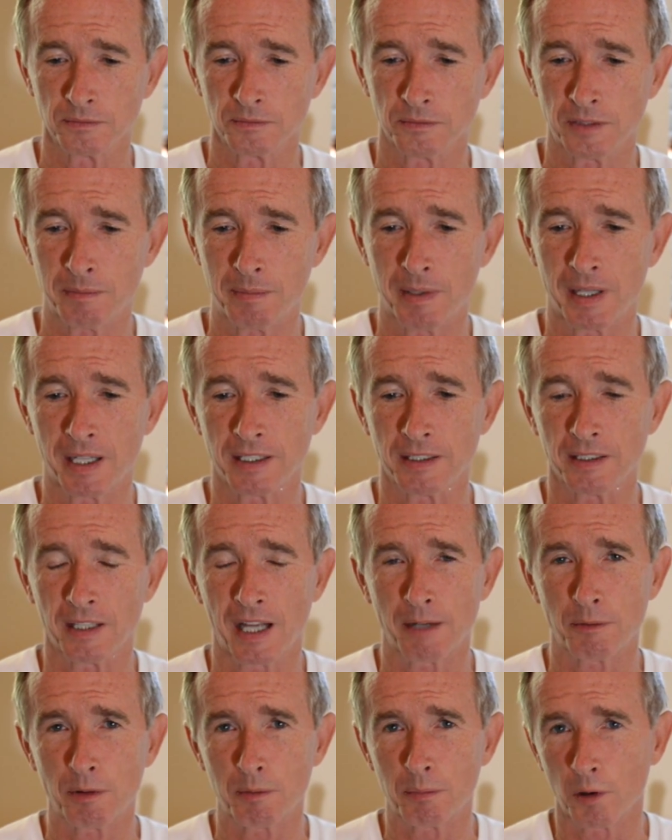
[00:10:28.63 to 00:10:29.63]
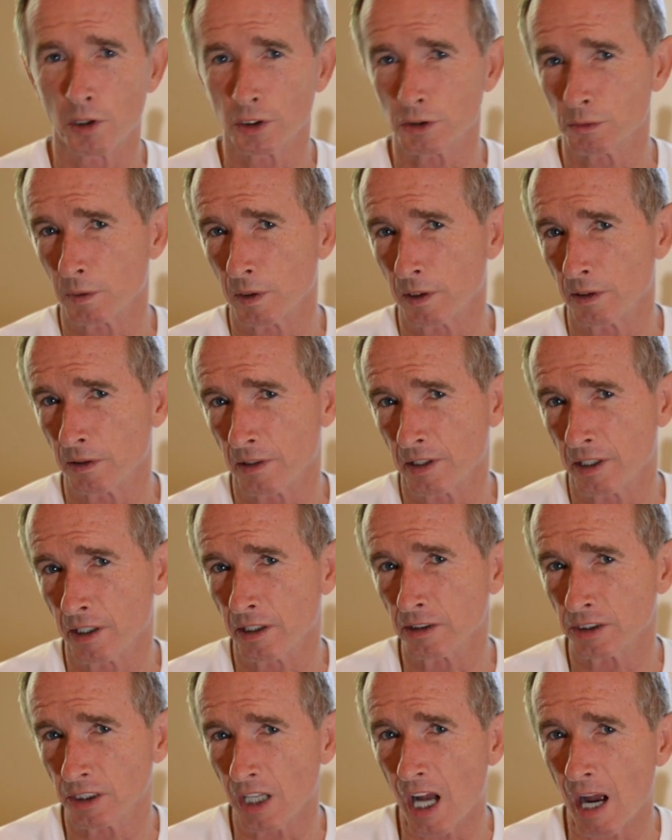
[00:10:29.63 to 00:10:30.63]
We've had reports where
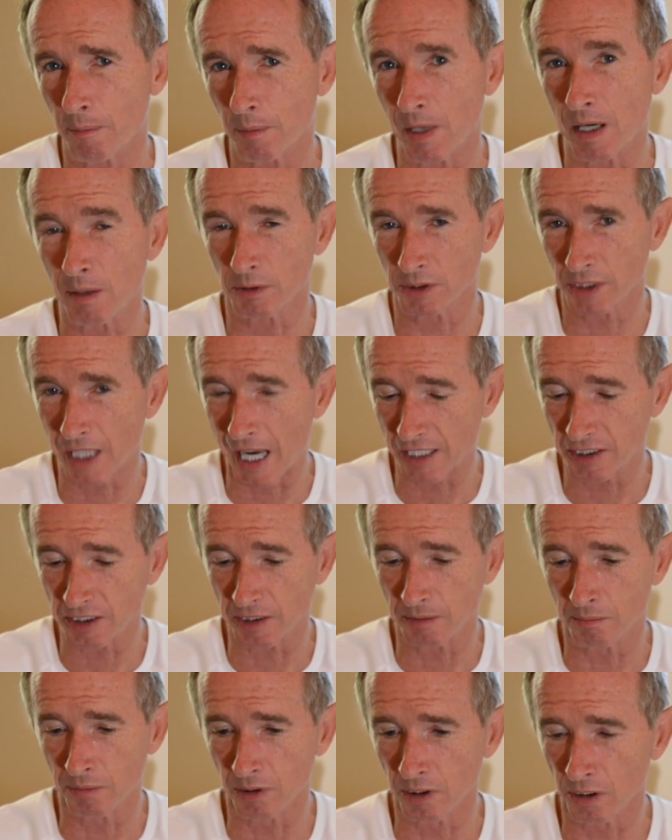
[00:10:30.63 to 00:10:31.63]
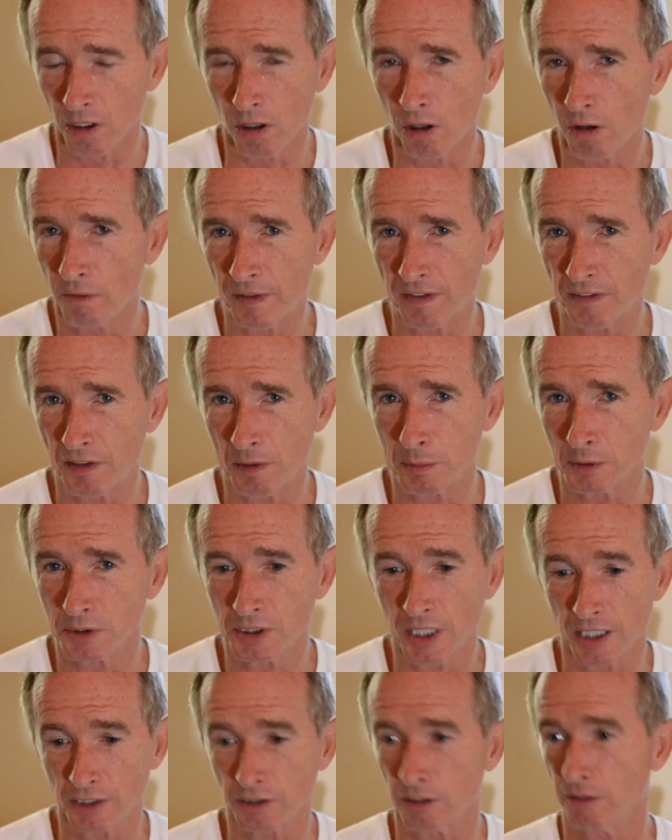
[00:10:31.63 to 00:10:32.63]
their stop rate was actually below
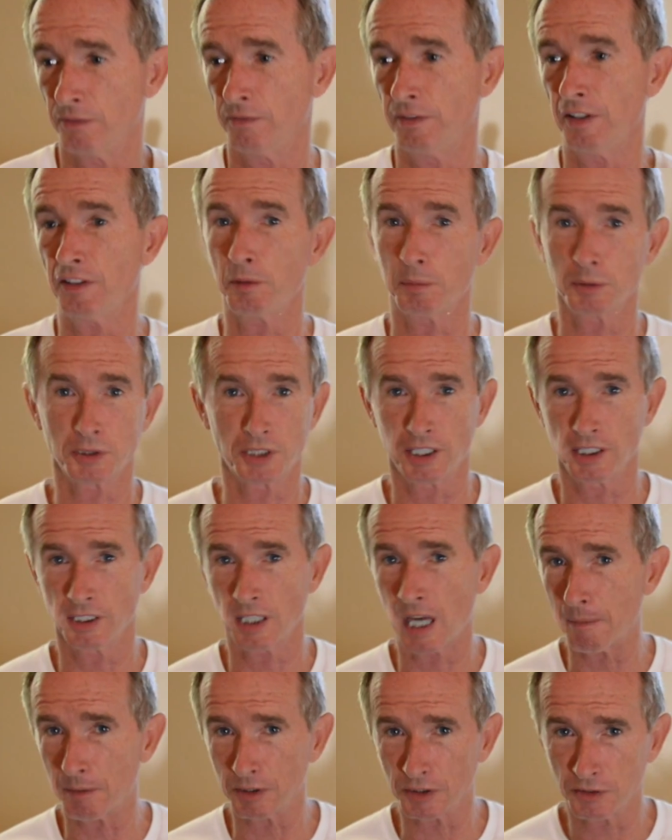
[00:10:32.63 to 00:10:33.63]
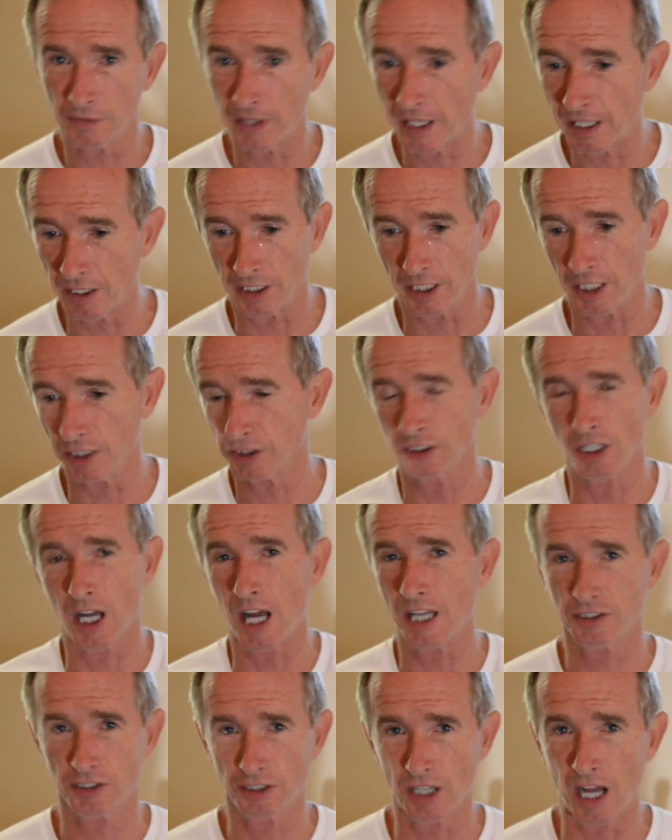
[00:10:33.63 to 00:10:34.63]
50%. So 50% of the time it's failing. It's
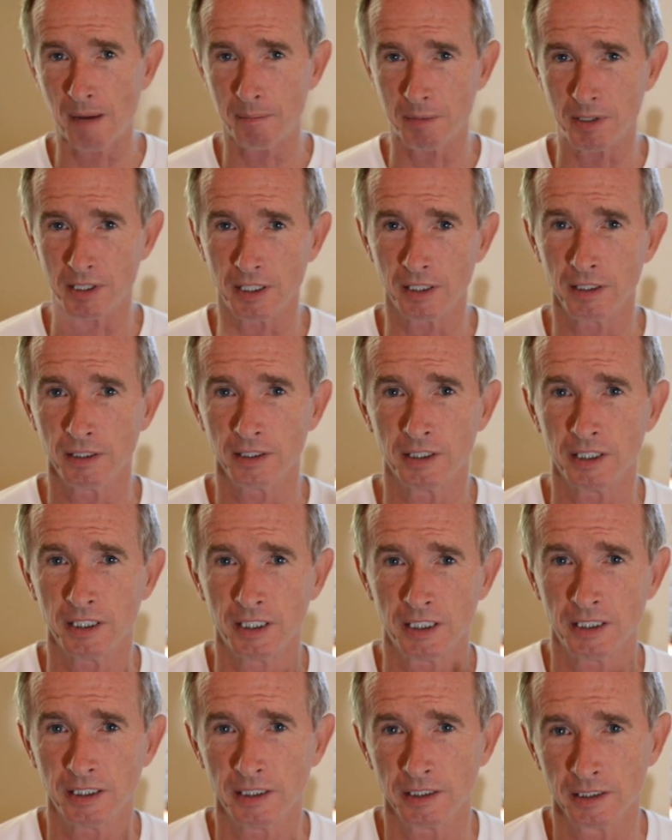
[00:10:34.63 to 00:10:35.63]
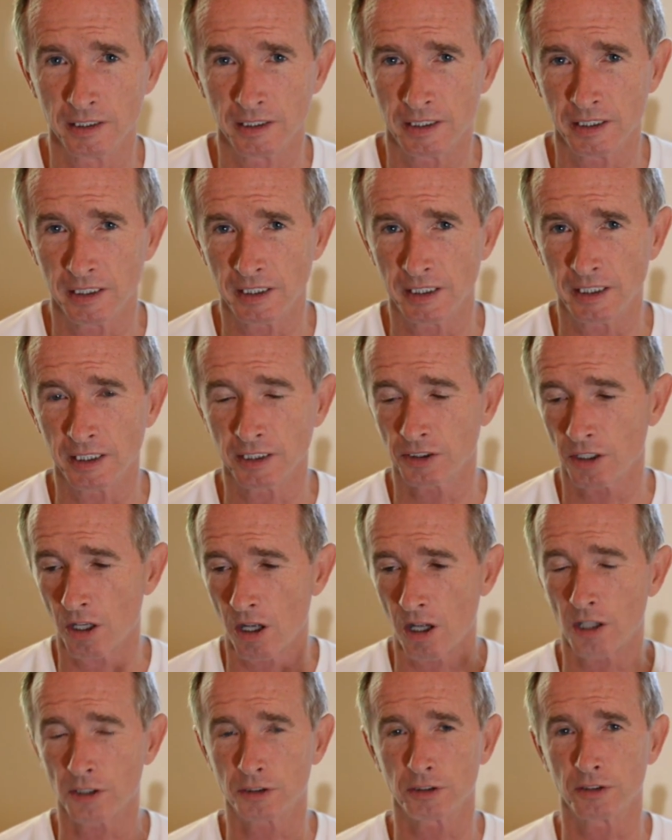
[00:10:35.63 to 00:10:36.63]
not stopping the
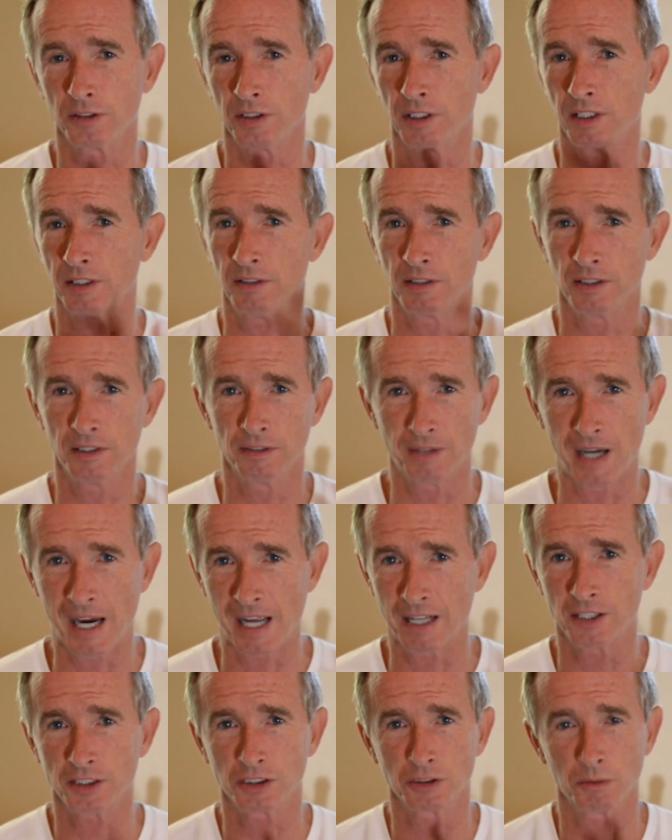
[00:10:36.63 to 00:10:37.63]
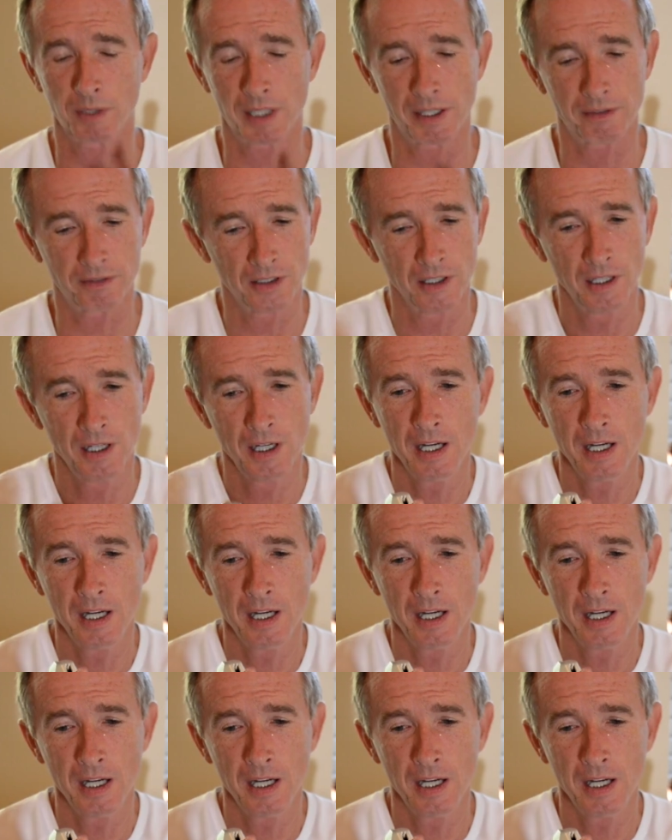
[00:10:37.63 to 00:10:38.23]
assault or the violence or whatever.